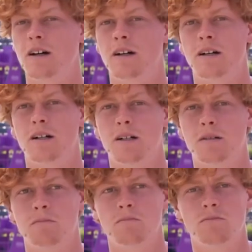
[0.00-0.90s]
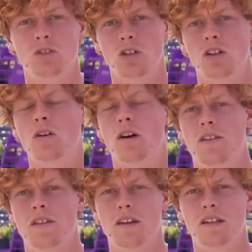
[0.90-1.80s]
Um, so you know, I
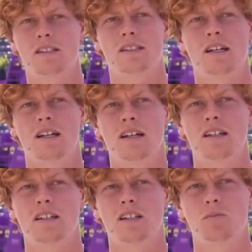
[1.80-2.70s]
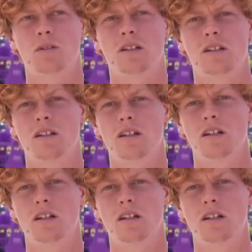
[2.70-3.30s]
think it's uh, it has been